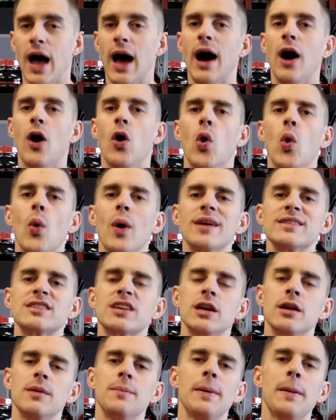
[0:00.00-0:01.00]
are always
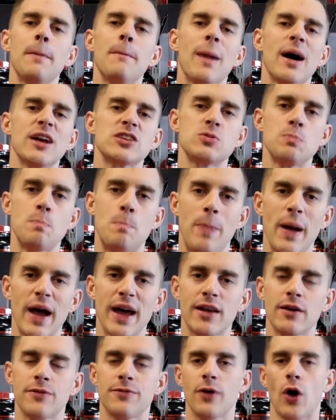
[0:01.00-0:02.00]
gonna be much
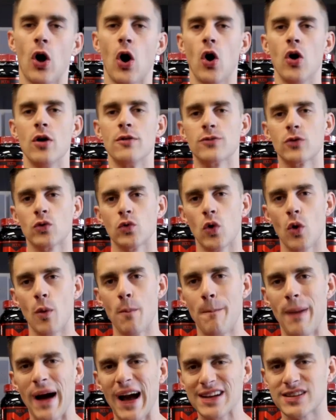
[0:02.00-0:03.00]
better for overall
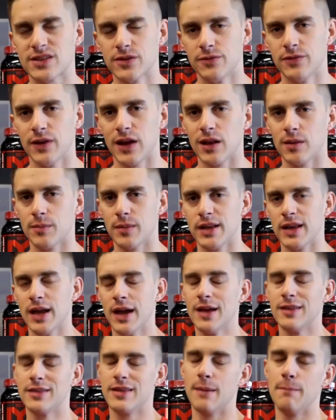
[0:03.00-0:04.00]
back development
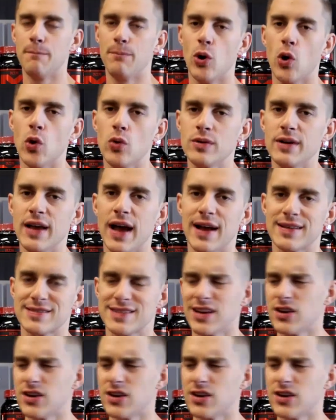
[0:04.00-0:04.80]
than pull-downs.